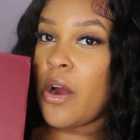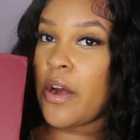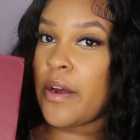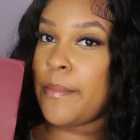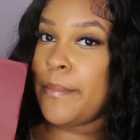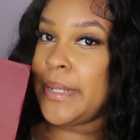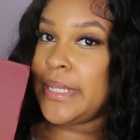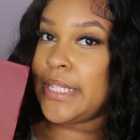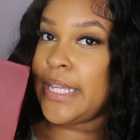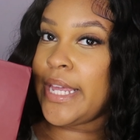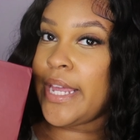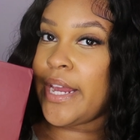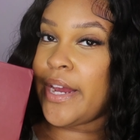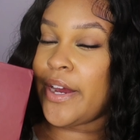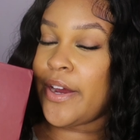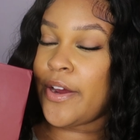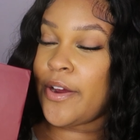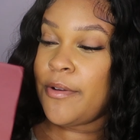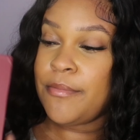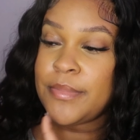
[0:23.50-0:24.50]
Arabella
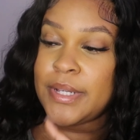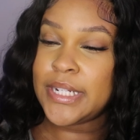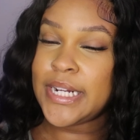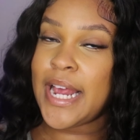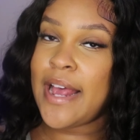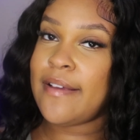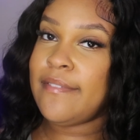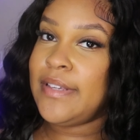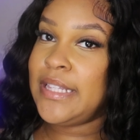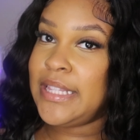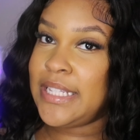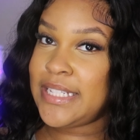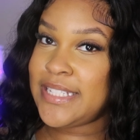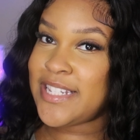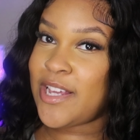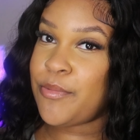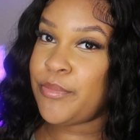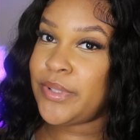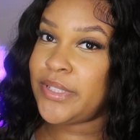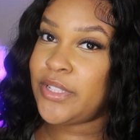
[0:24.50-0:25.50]
hair. I'm going to have it
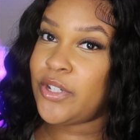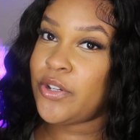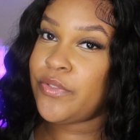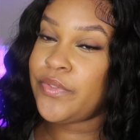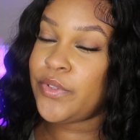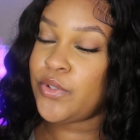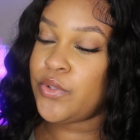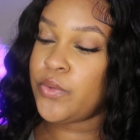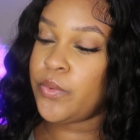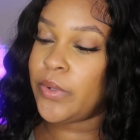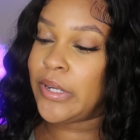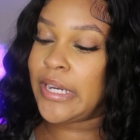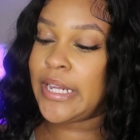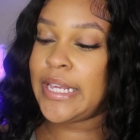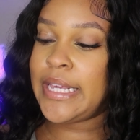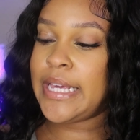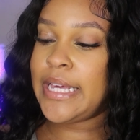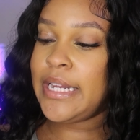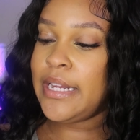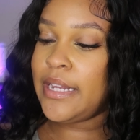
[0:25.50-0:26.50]
linked down below if you do want to
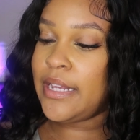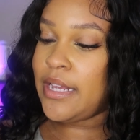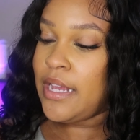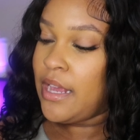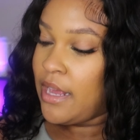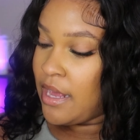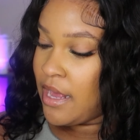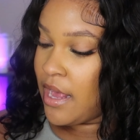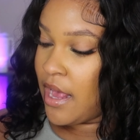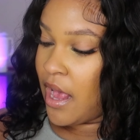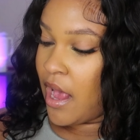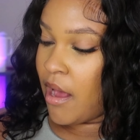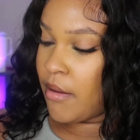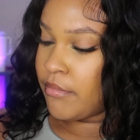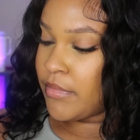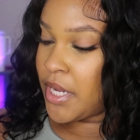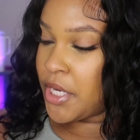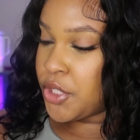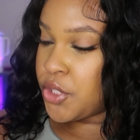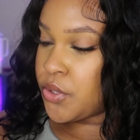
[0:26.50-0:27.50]
get it.
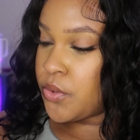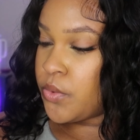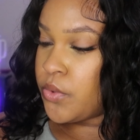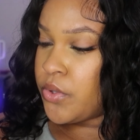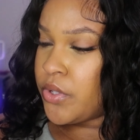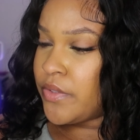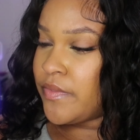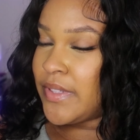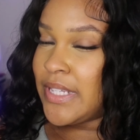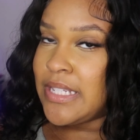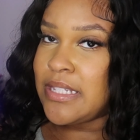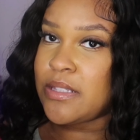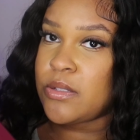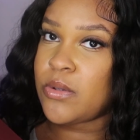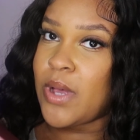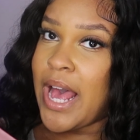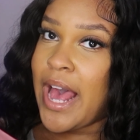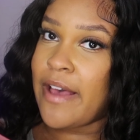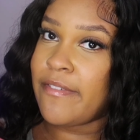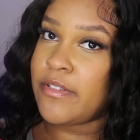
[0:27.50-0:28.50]
I'm not sure if they
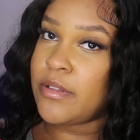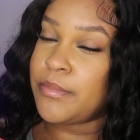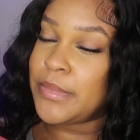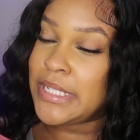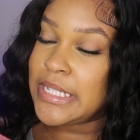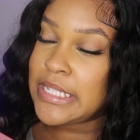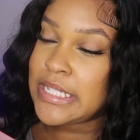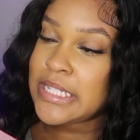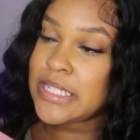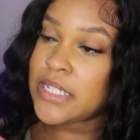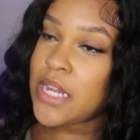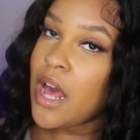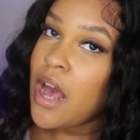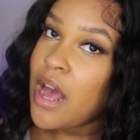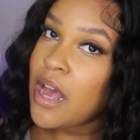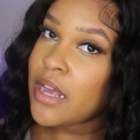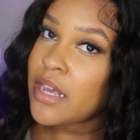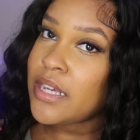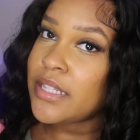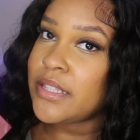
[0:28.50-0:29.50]
still have them in
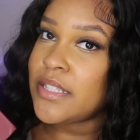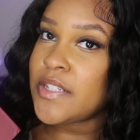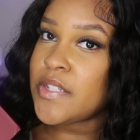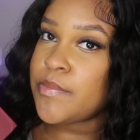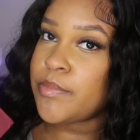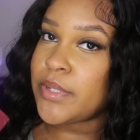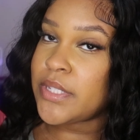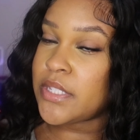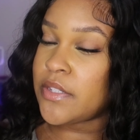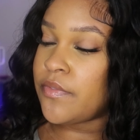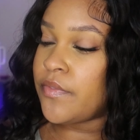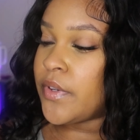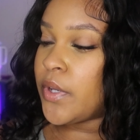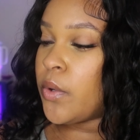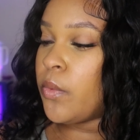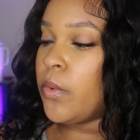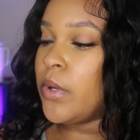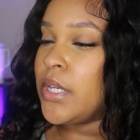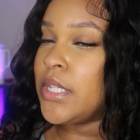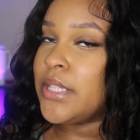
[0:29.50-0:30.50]
stock, this
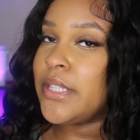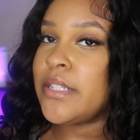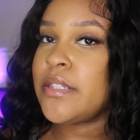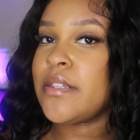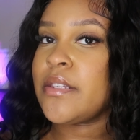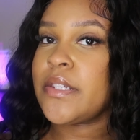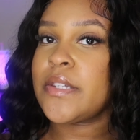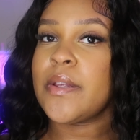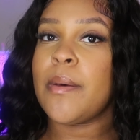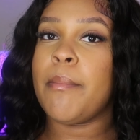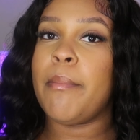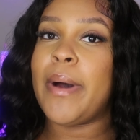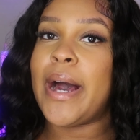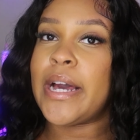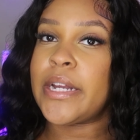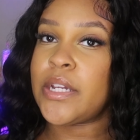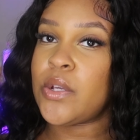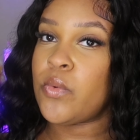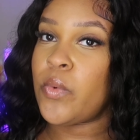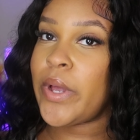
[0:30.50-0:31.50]
specific one. This is a
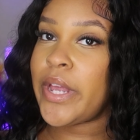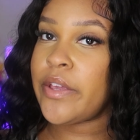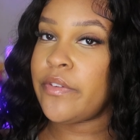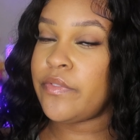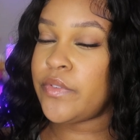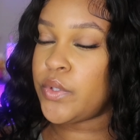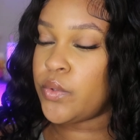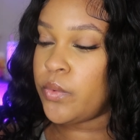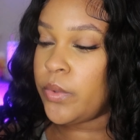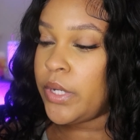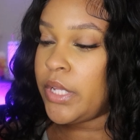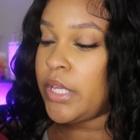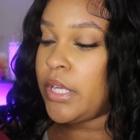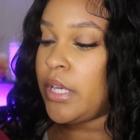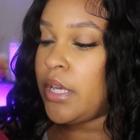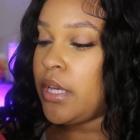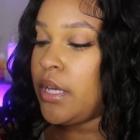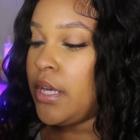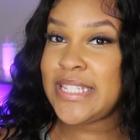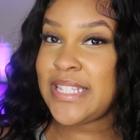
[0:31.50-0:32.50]
body wave
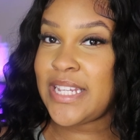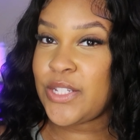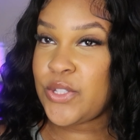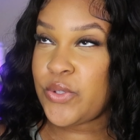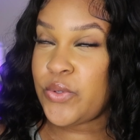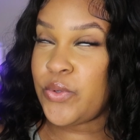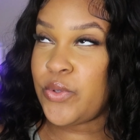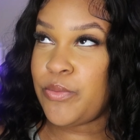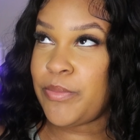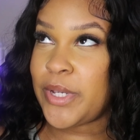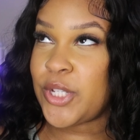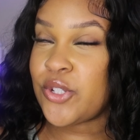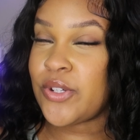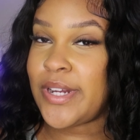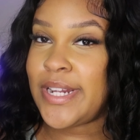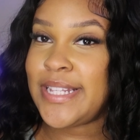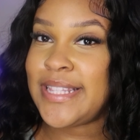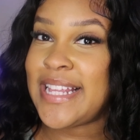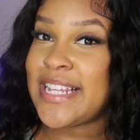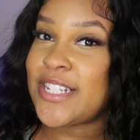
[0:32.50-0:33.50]
unit. Stay tuned, make
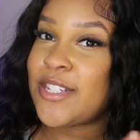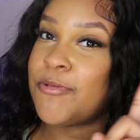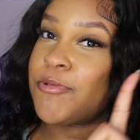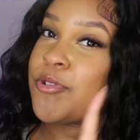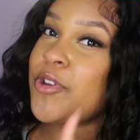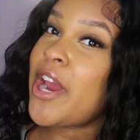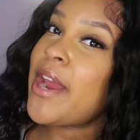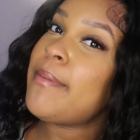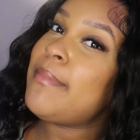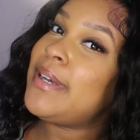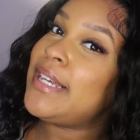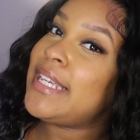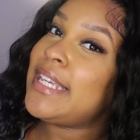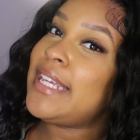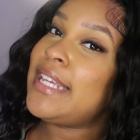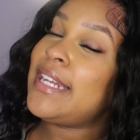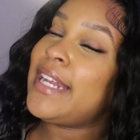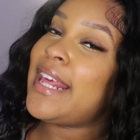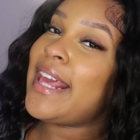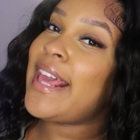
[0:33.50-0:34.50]
sure to hit that subscribe
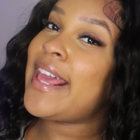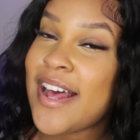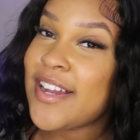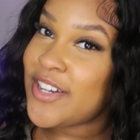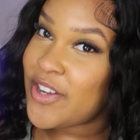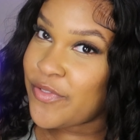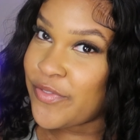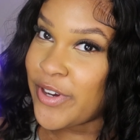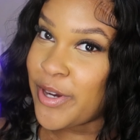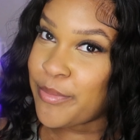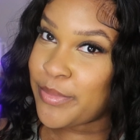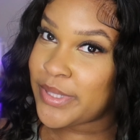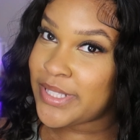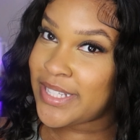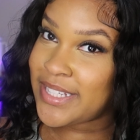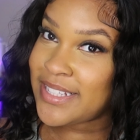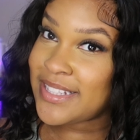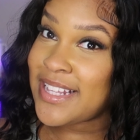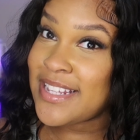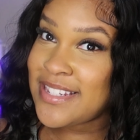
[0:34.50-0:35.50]
button. Enough
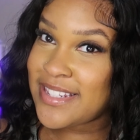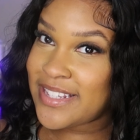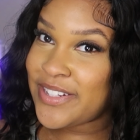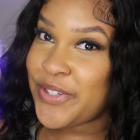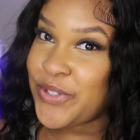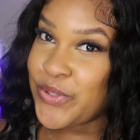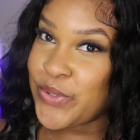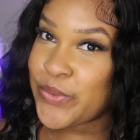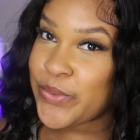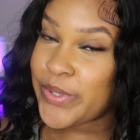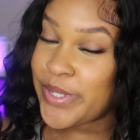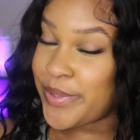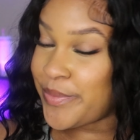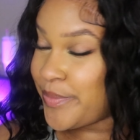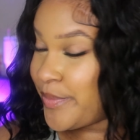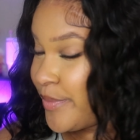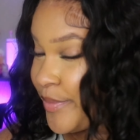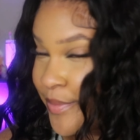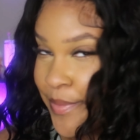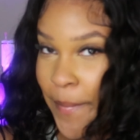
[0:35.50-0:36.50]
rambling, let's get into it,
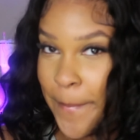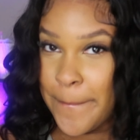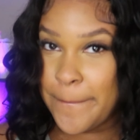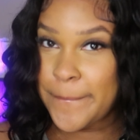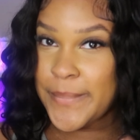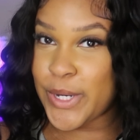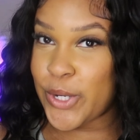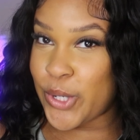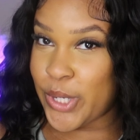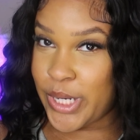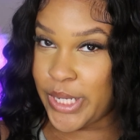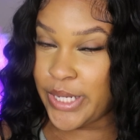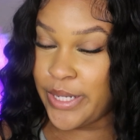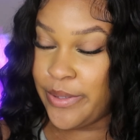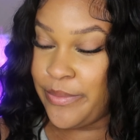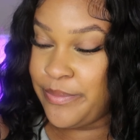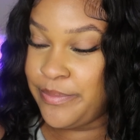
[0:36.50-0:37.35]
period.